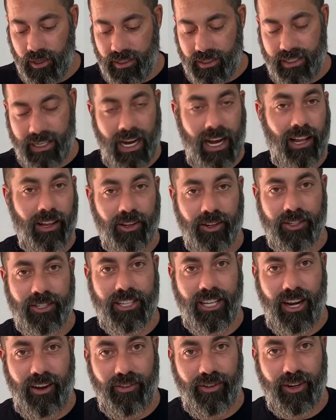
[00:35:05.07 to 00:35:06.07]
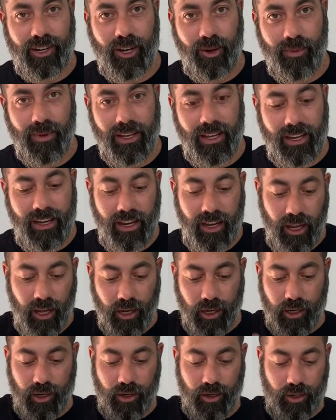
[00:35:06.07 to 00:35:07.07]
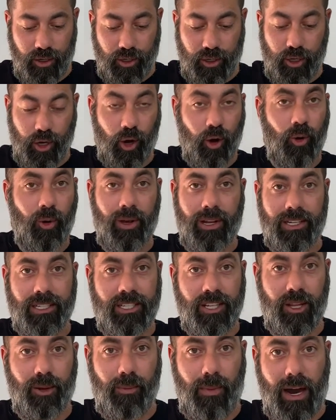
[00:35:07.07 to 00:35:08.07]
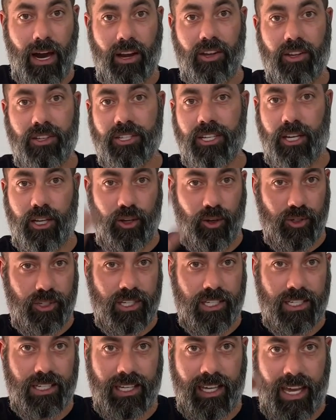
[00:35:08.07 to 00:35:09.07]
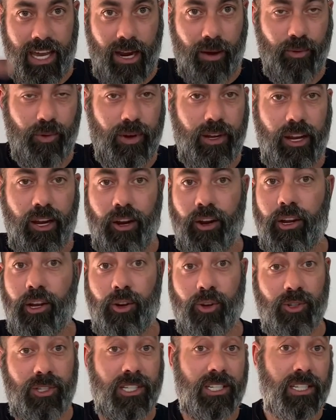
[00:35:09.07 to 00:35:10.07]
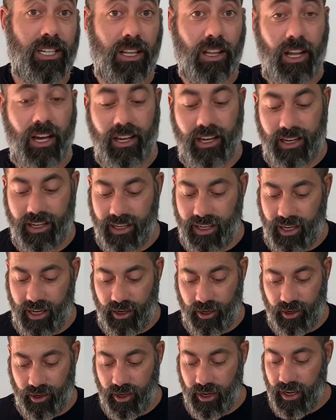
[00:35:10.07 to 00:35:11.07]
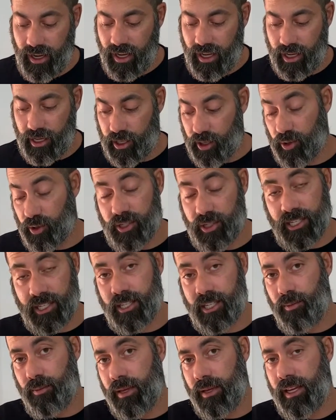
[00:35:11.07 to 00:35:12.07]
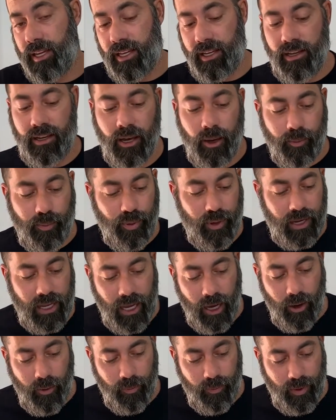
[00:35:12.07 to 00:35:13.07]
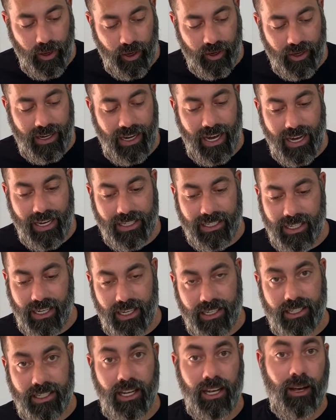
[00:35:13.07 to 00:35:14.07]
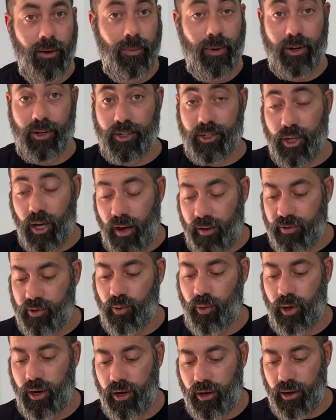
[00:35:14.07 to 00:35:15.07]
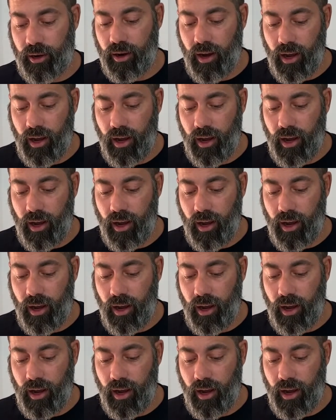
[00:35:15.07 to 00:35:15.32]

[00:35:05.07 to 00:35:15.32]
dollars that ever come in go into the models. It goes into camera gear, it goes into lighting gear, it goes into me putting out better content, better software.